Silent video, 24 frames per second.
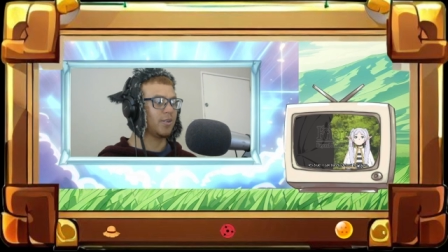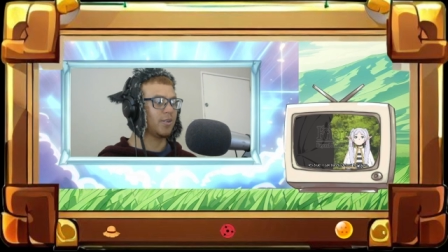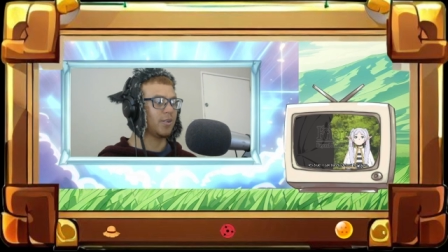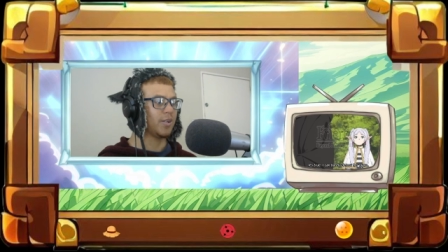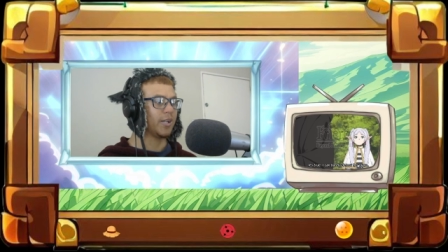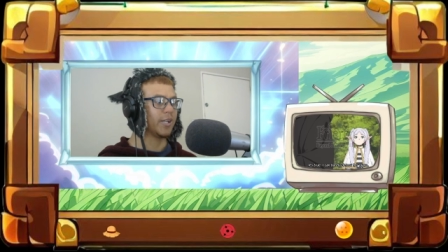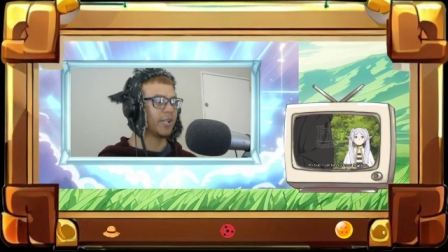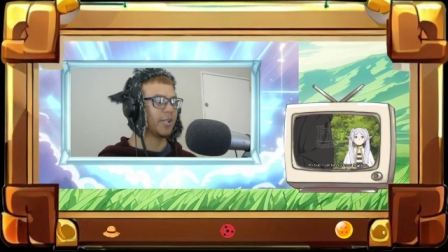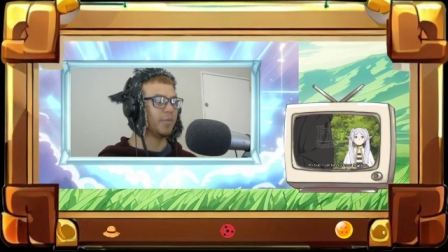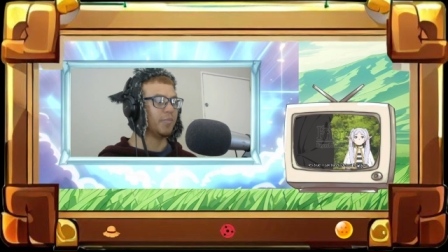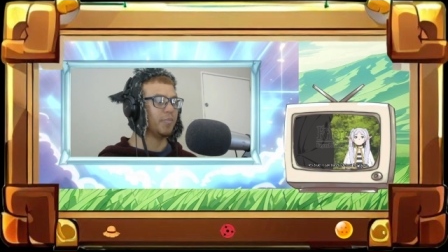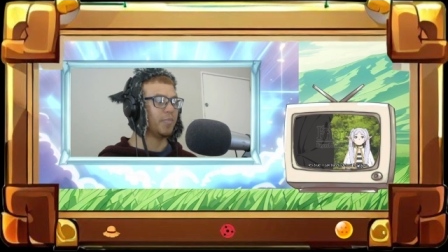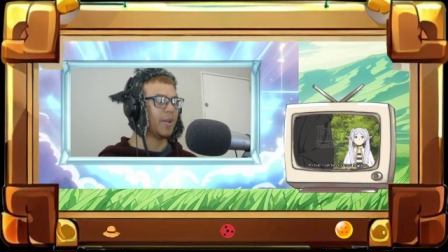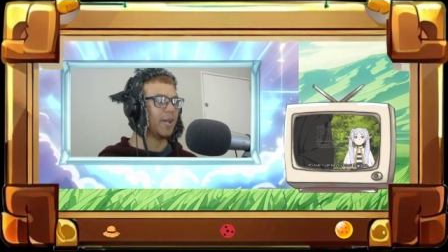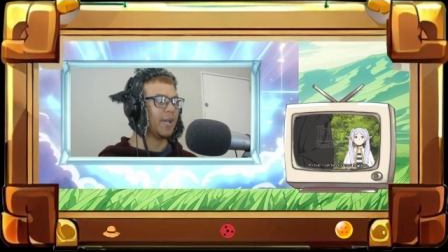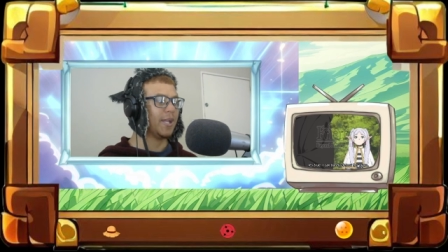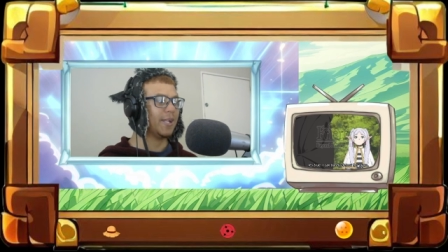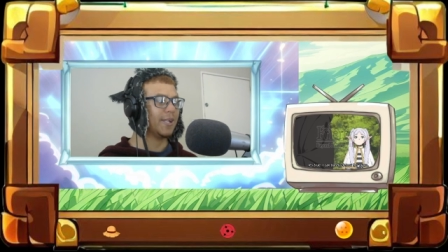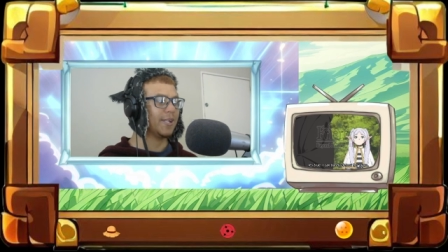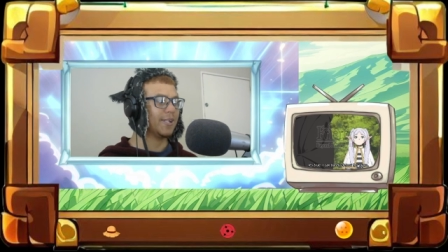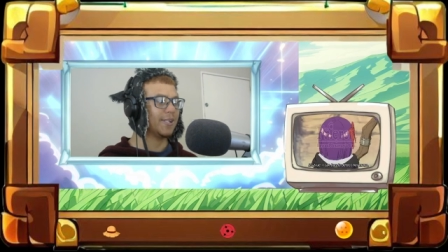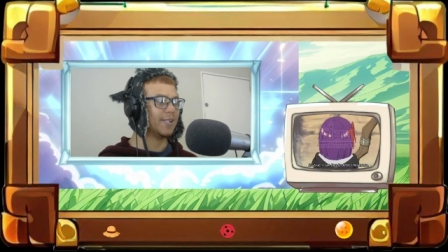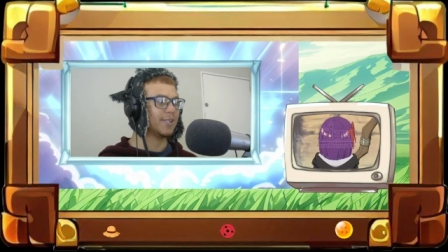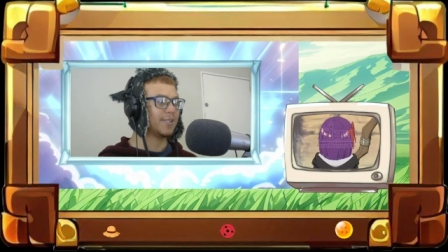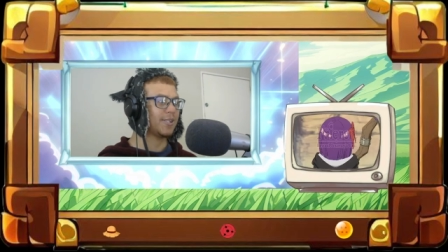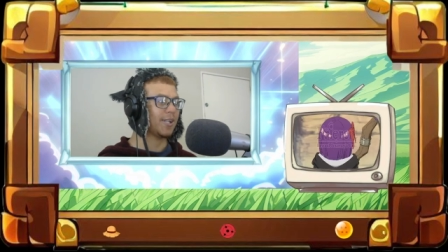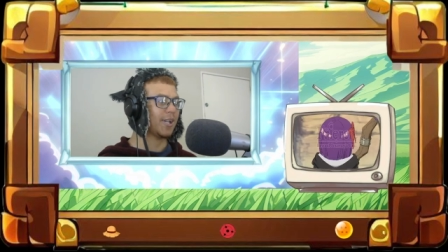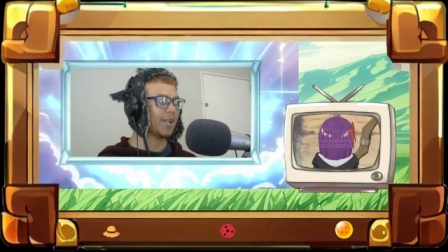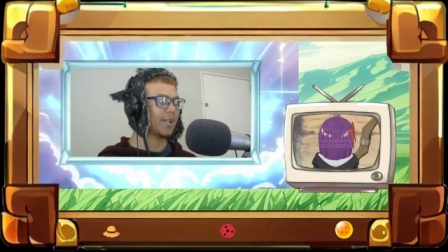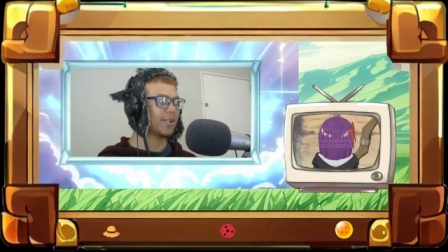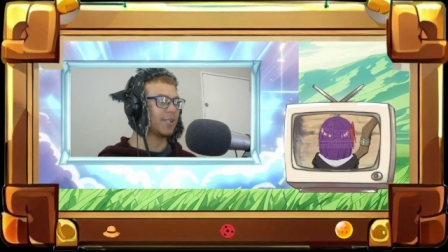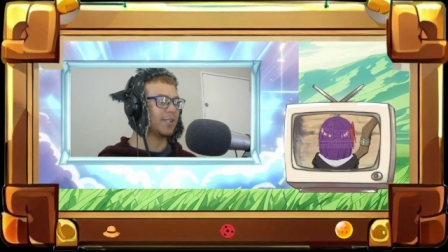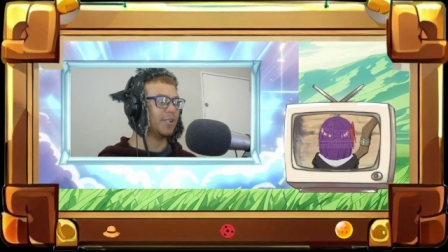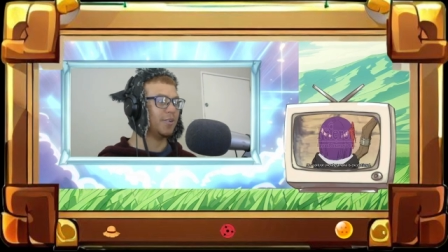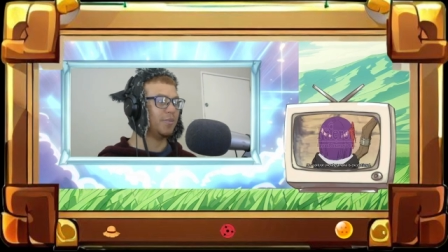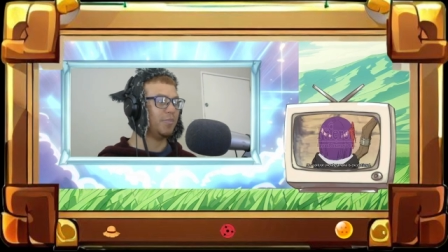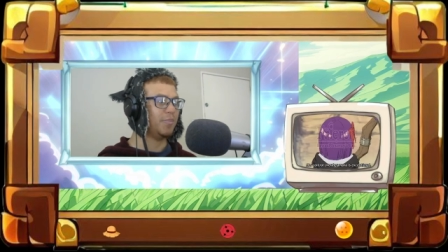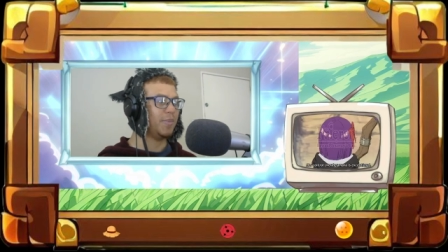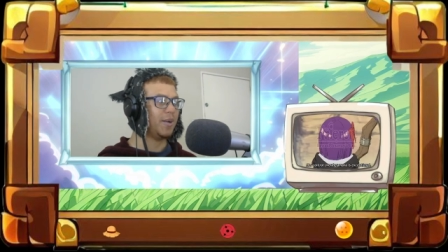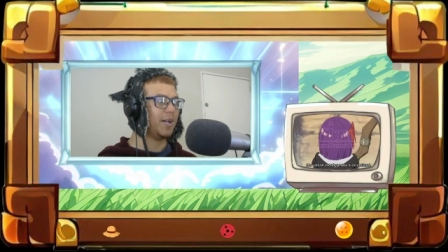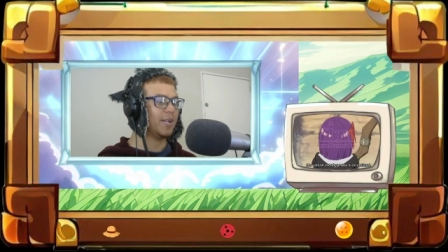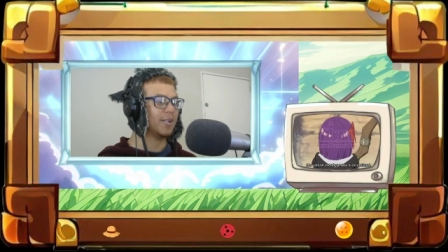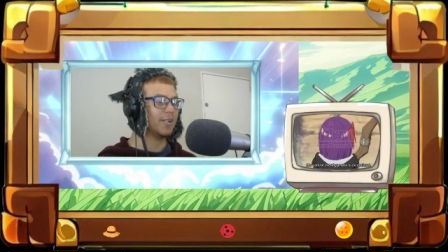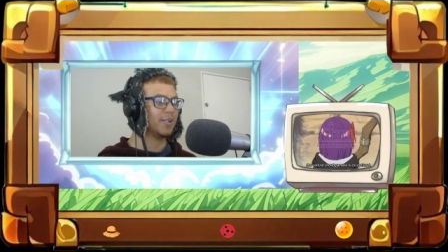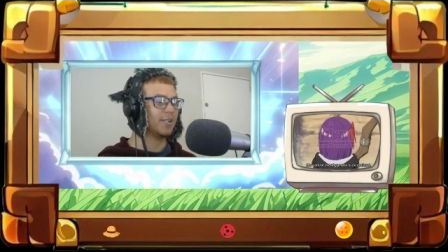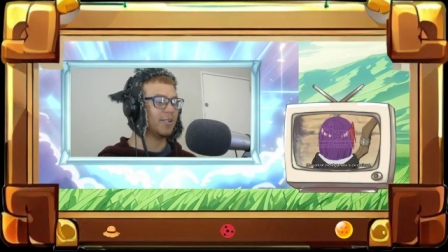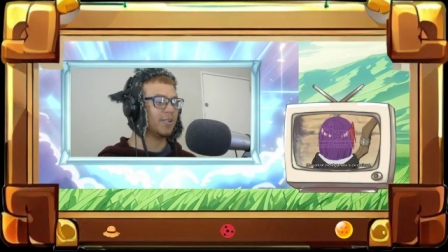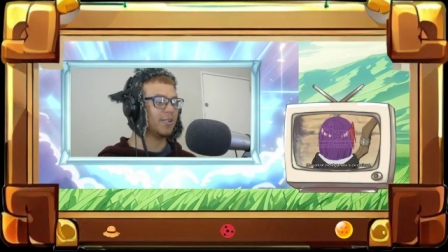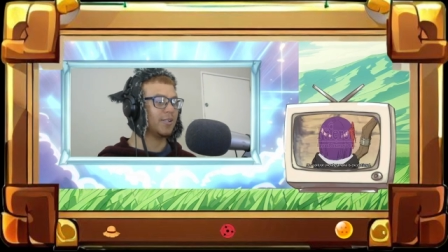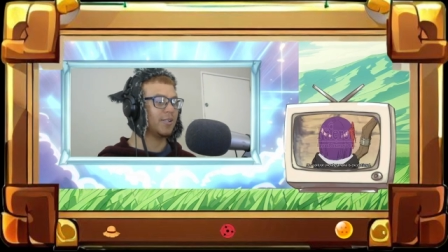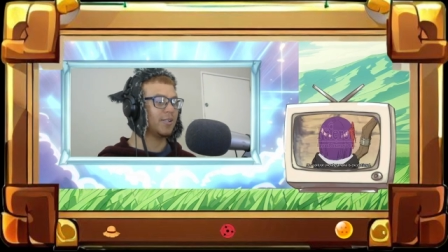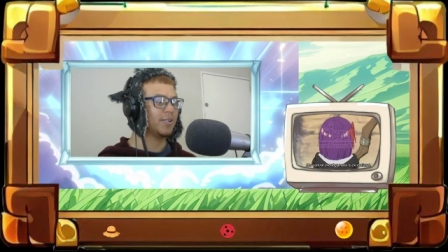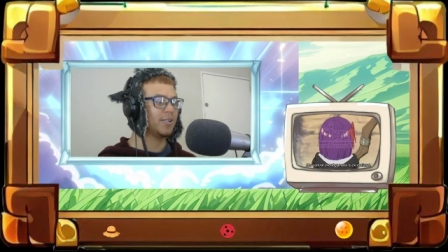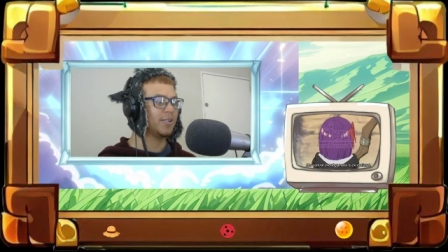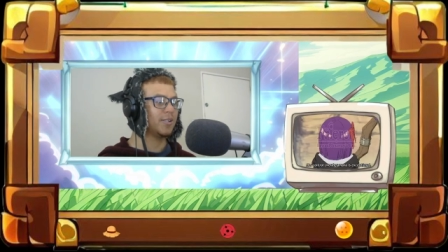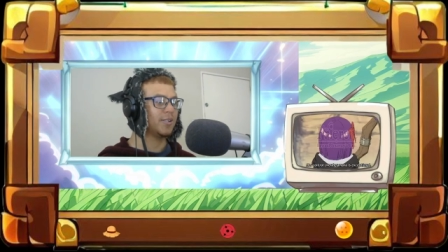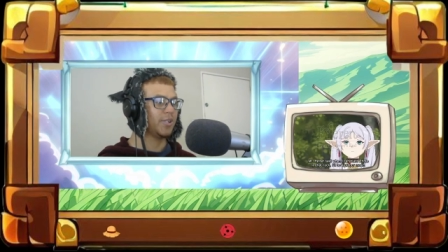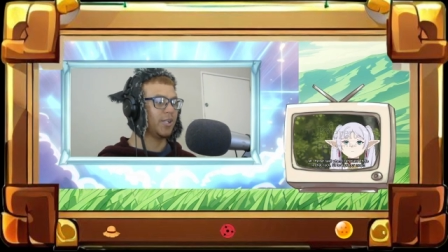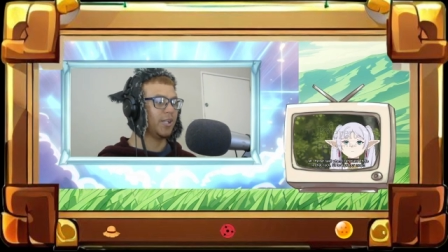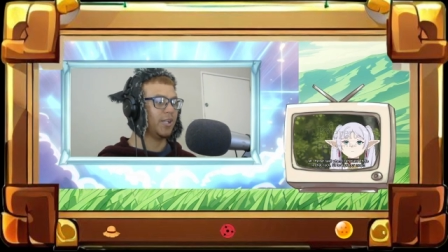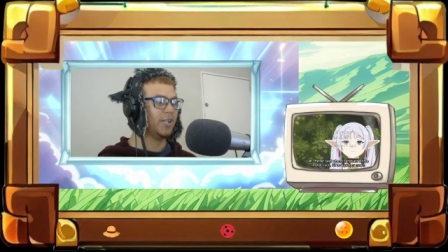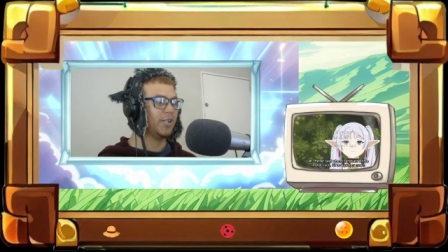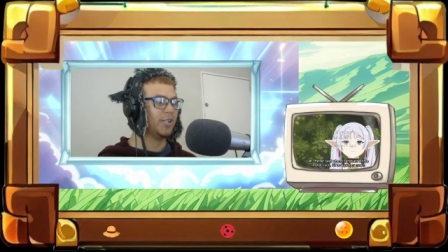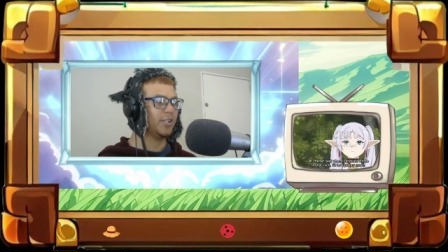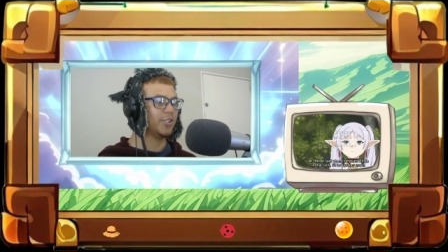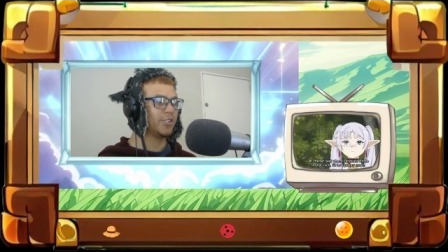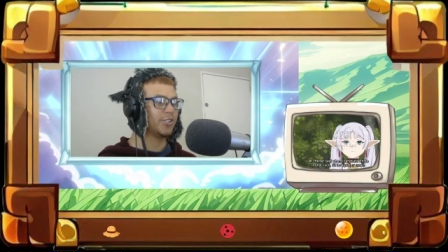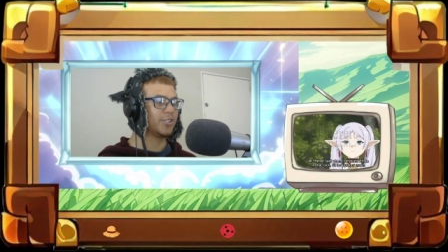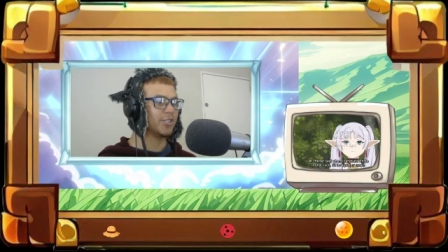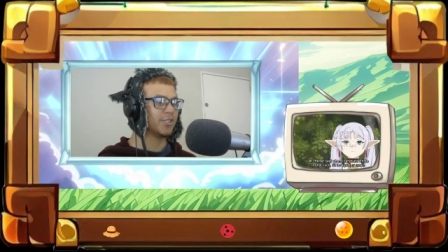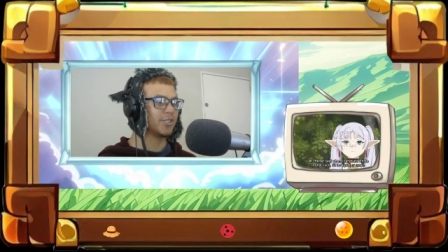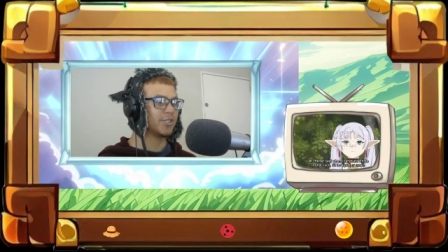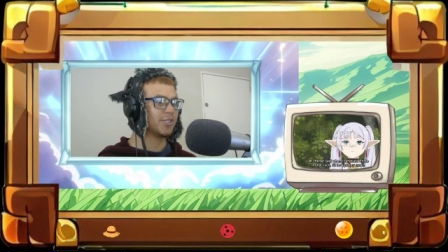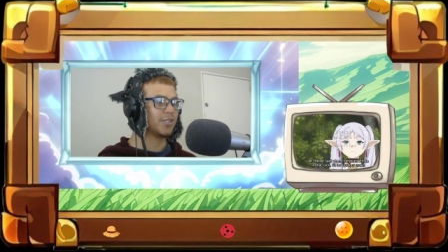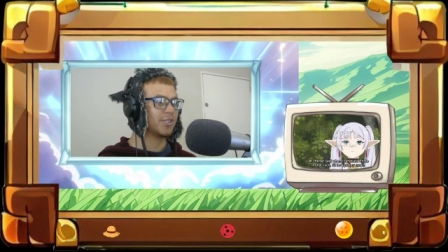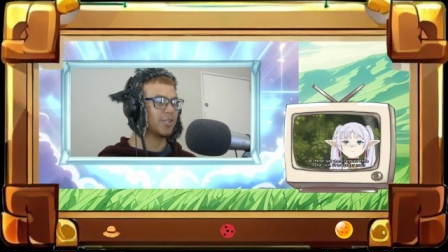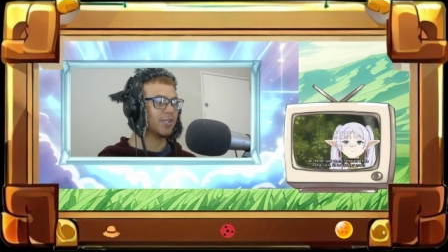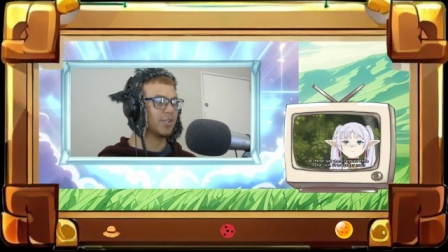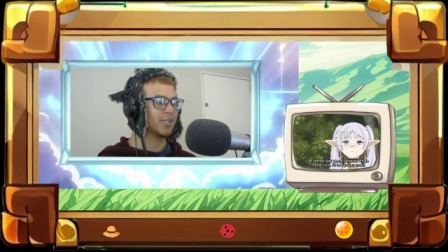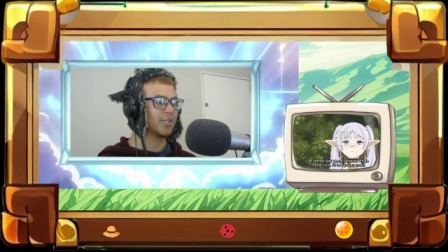I can barely detect her manner. Interesting.